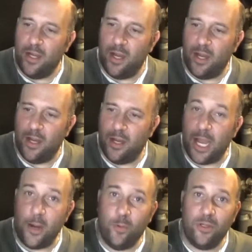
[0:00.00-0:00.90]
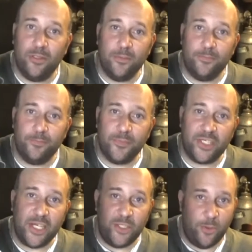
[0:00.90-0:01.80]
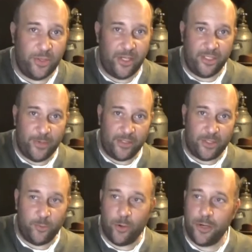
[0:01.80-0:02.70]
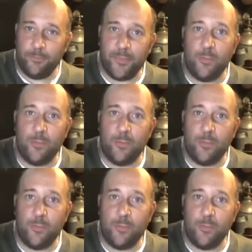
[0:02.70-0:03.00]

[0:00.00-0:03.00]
Uh, I will say two things about this work.